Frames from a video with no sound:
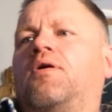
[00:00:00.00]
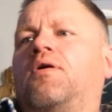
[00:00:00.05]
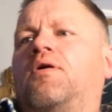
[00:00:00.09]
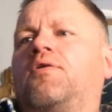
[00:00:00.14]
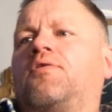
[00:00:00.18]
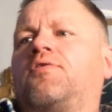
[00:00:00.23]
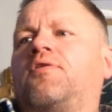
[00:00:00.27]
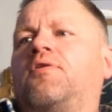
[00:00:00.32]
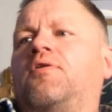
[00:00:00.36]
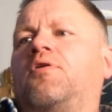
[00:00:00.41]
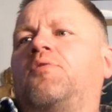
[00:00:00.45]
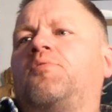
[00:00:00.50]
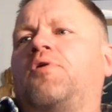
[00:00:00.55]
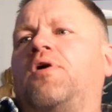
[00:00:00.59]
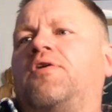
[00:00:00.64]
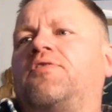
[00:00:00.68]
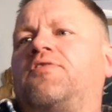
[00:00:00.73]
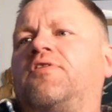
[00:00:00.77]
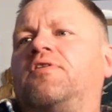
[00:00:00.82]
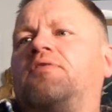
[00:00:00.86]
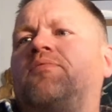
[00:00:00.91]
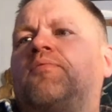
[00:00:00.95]
Stephen O'Brien
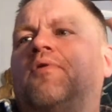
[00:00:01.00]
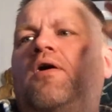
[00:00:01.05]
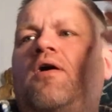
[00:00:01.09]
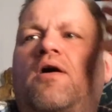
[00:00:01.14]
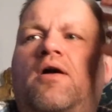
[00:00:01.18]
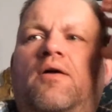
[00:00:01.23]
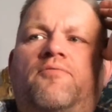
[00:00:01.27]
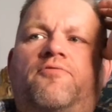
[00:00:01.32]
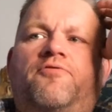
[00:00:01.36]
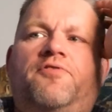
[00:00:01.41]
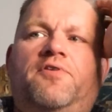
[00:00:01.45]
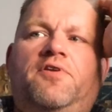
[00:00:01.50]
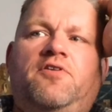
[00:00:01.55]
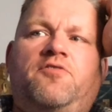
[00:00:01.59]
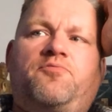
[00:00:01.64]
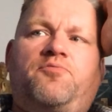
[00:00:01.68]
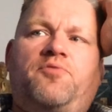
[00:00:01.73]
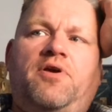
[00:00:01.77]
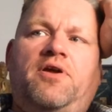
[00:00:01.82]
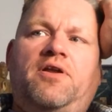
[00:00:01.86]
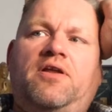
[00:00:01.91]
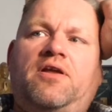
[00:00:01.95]
says, Mark, I'm finished
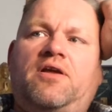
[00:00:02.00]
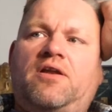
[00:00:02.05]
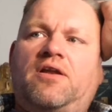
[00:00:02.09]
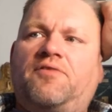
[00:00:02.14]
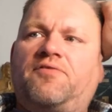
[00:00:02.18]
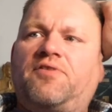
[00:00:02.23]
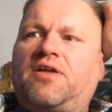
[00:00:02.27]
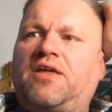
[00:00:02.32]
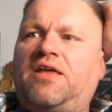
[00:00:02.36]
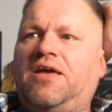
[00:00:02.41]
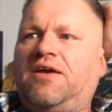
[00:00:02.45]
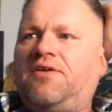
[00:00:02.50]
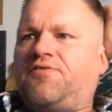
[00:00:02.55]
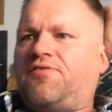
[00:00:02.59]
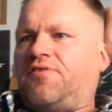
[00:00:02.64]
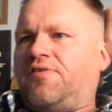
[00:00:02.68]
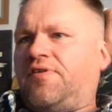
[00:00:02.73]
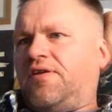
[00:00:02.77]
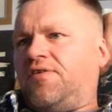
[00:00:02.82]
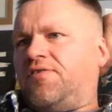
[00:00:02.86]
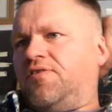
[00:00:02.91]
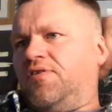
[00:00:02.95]
breeding and I have a kit of
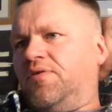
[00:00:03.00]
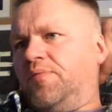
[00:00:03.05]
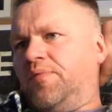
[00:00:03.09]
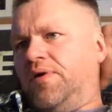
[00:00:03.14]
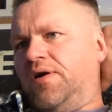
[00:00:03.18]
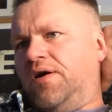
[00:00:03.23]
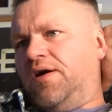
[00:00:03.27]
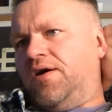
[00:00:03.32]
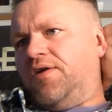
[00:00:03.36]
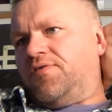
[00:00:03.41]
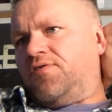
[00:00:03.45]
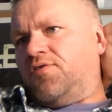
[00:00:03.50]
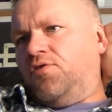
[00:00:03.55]
6 young birds,